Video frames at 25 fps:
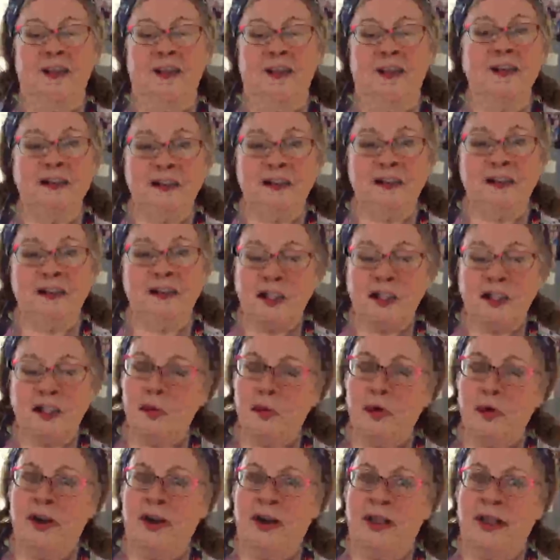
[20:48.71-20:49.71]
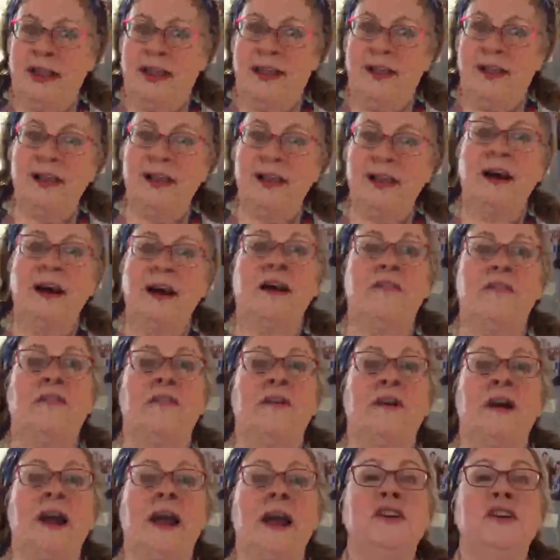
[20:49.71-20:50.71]
A little disappointing
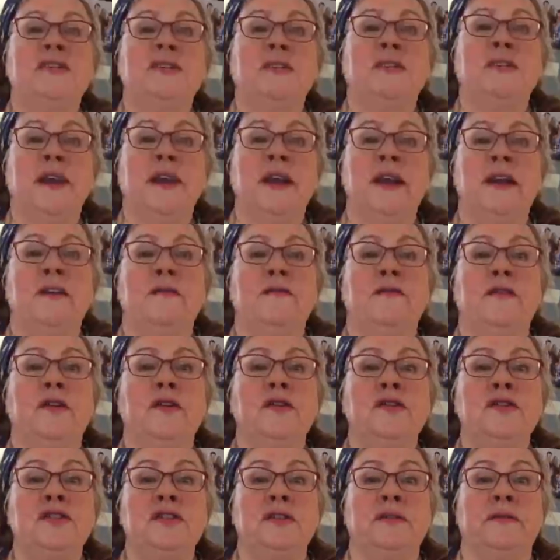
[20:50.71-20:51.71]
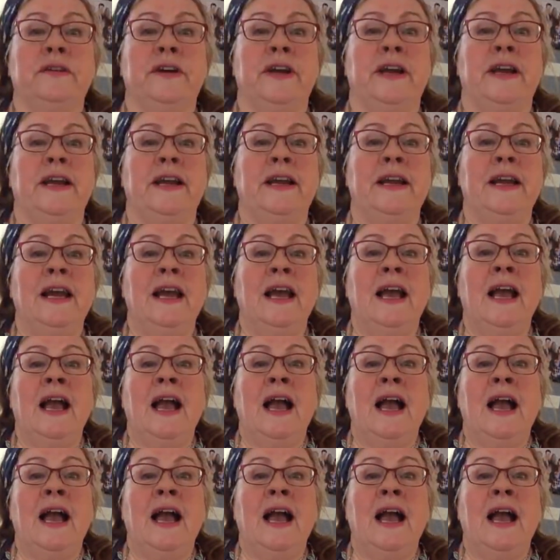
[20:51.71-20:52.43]
for our actual anniversary.